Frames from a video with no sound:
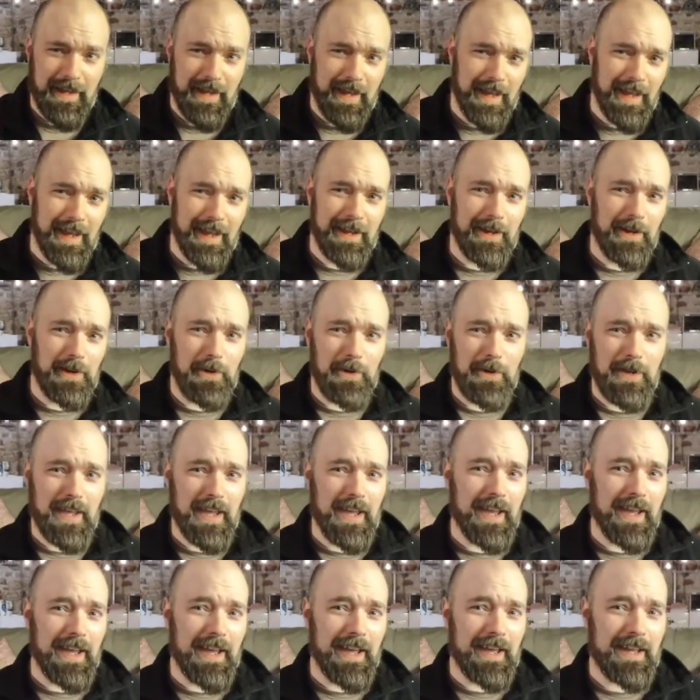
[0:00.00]

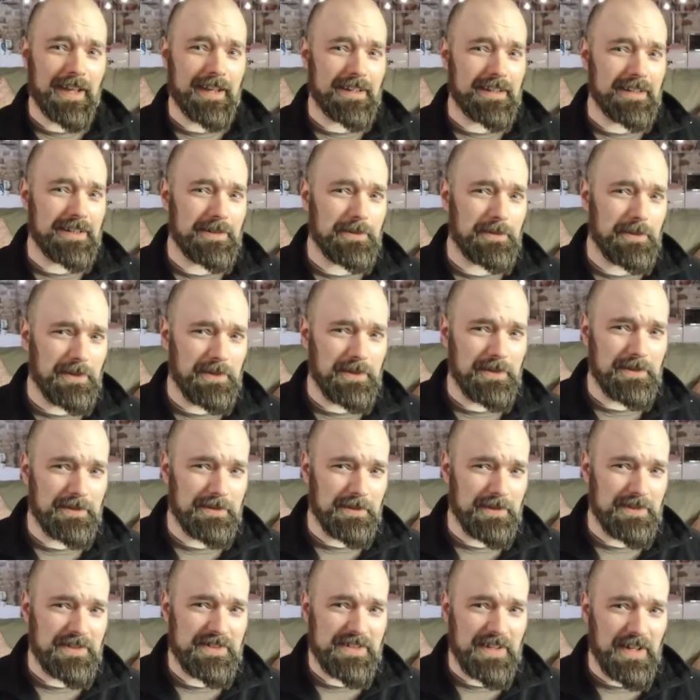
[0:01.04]
a-OK. We'll,
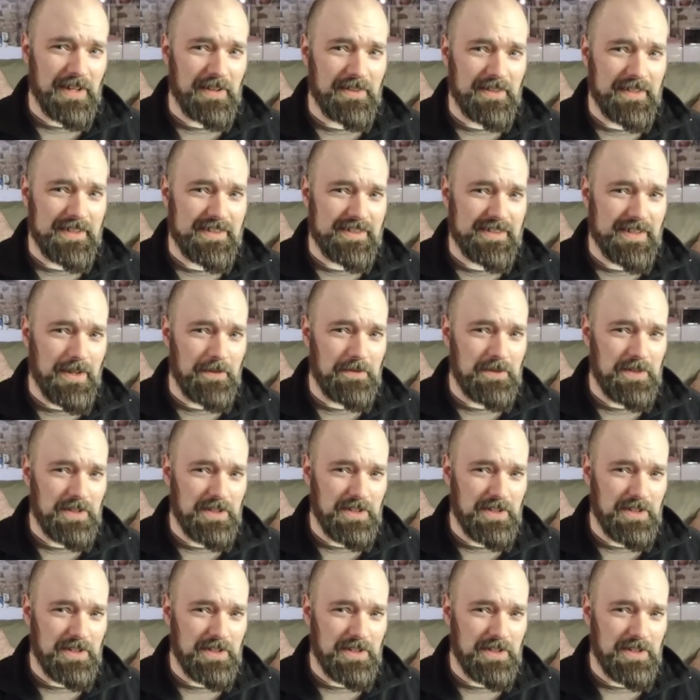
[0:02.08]
we'll sell this stuff to